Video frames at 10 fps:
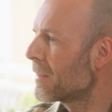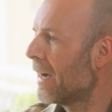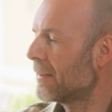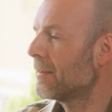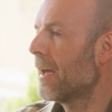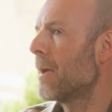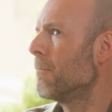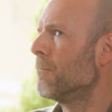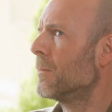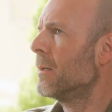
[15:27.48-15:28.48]
at the
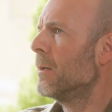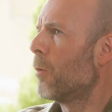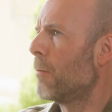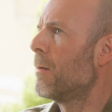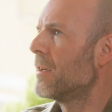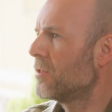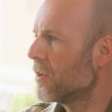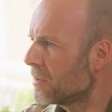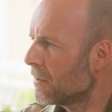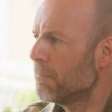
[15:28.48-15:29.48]
time, WordPress
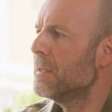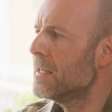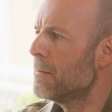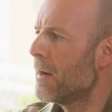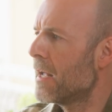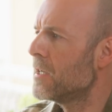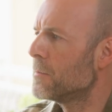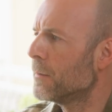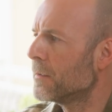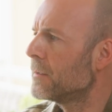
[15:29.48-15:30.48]
does have media
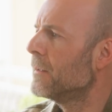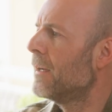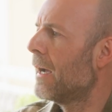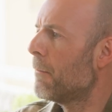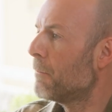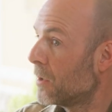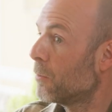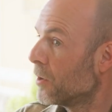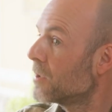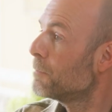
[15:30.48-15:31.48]
management, um, but there
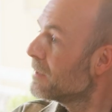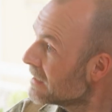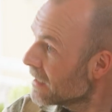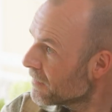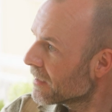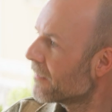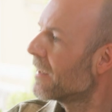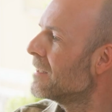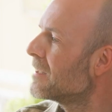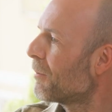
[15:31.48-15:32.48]
was specific
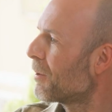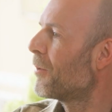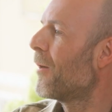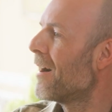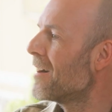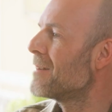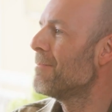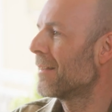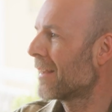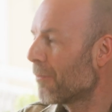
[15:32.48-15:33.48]
things that were required to
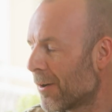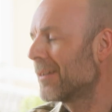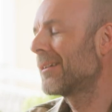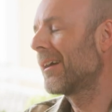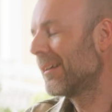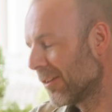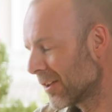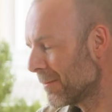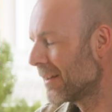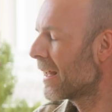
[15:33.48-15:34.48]
make that work, and
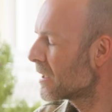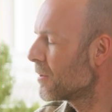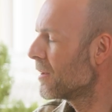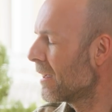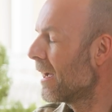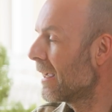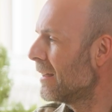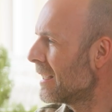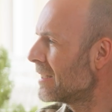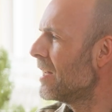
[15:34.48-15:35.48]
ultimately that's where the,
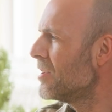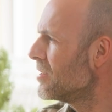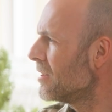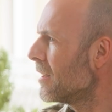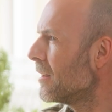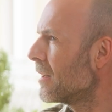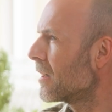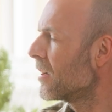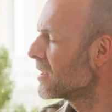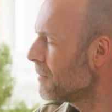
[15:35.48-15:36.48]
again the extension and the
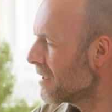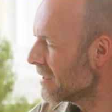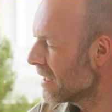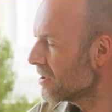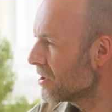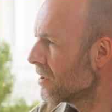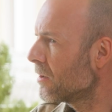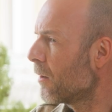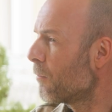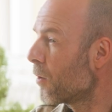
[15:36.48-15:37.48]

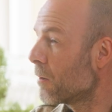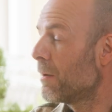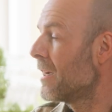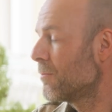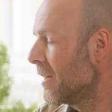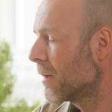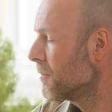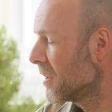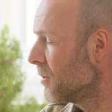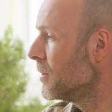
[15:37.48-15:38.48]
customization of WordPress really
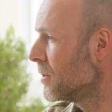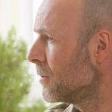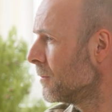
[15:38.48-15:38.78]
comes into its own.